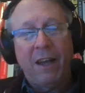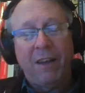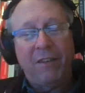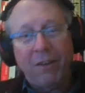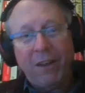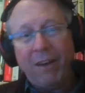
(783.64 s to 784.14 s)

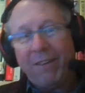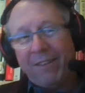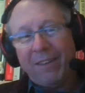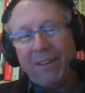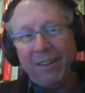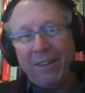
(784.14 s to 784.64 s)
So
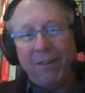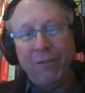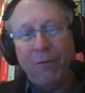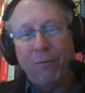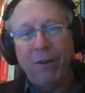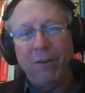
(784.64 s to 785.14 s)
there's there's
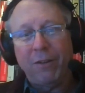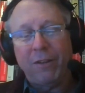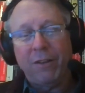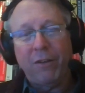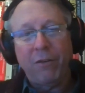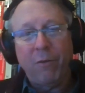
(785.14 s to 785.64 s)
a real
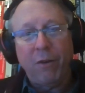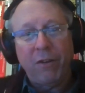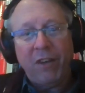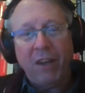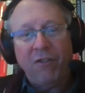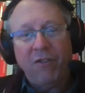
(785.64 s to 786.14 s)
there's a real
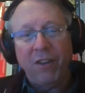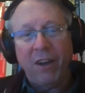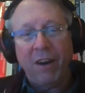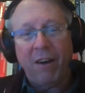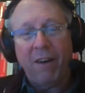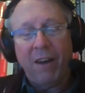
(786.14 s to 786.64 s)
tension
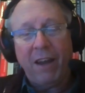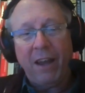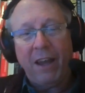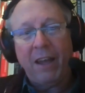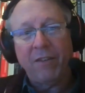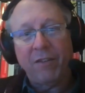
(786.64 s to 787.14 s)
there,
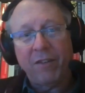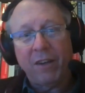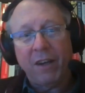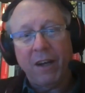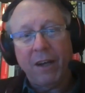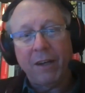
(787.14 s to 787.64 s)
and
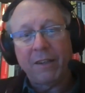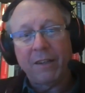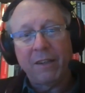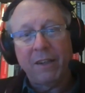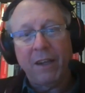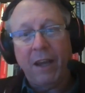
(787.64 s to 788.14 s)
uh,
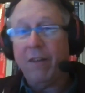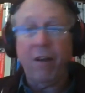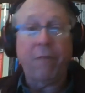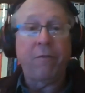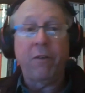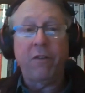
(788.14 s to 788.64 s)
and it's
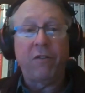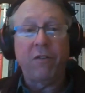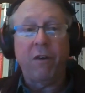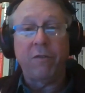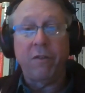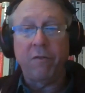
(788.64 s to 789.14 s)
not fully
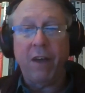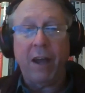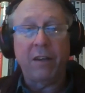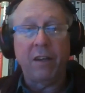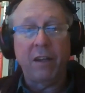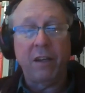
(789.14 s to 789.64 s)
solved. In
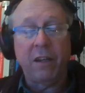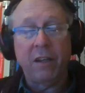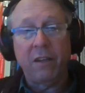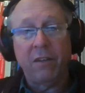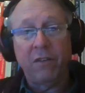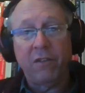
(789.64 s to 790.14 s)
fact, it
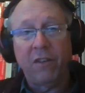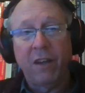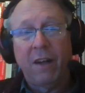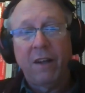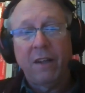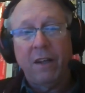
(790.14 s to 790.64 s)
is
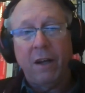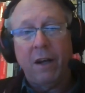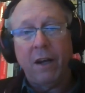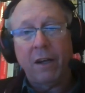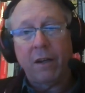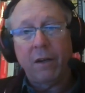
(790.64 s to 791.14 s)

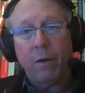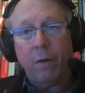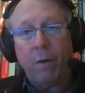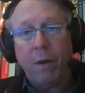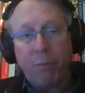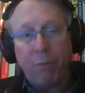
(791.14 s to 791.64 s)
uh,
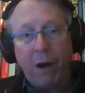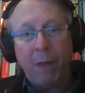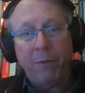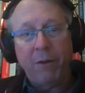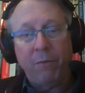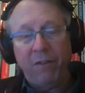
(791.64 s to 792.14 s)
quite
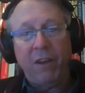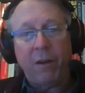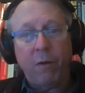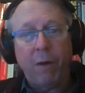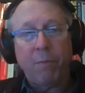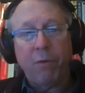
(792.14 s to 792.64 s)
prominent. We see
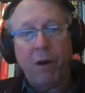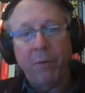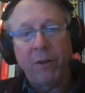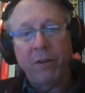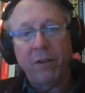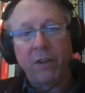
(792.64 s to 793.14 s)
it quite
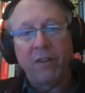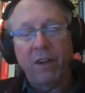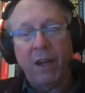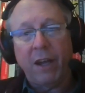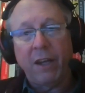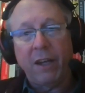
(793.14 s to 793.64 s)
prominently
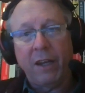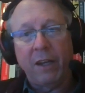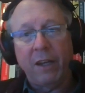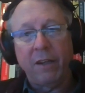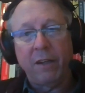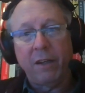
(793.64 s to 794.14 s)
today
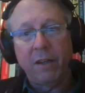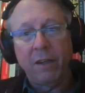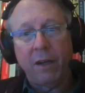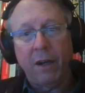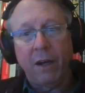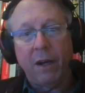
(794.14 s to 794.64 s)
in
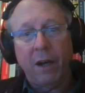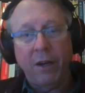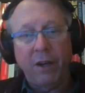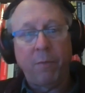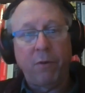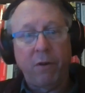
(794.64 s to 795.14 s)
a
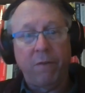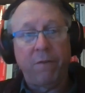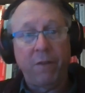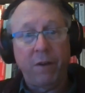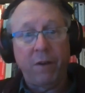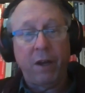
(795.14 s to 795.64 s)
number of
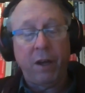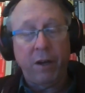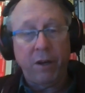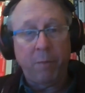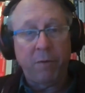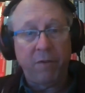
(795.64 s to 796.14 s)
in
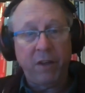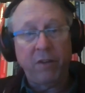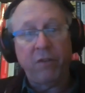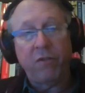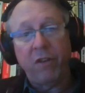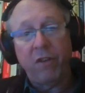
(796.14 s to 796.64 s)
a number of
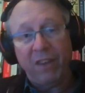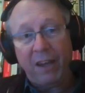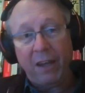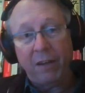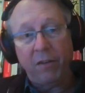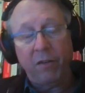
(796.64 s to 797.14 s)
industries
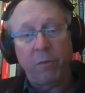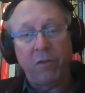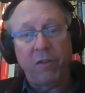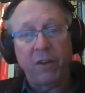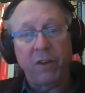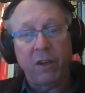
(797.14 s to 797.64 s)
and
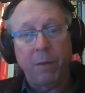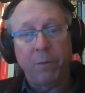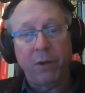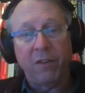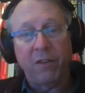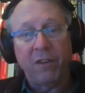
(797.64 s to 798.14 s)
specific
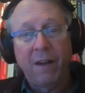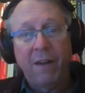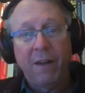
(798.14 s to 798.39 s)
companies.